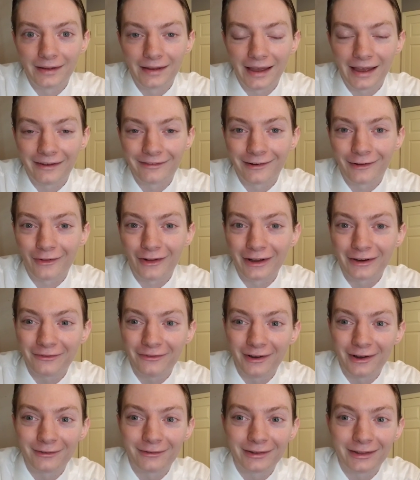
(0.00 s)
Having a lot of
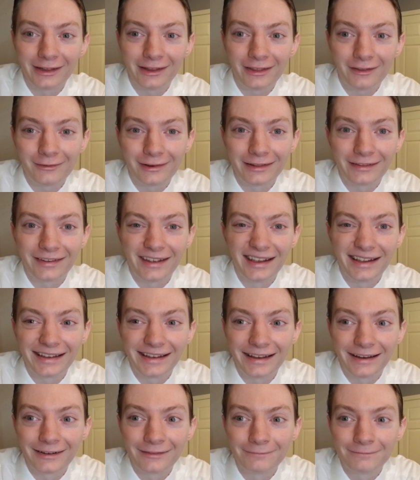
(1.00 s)
fun with this one. Take
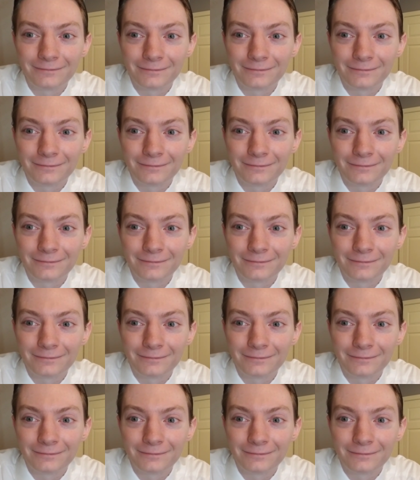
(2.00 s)
care.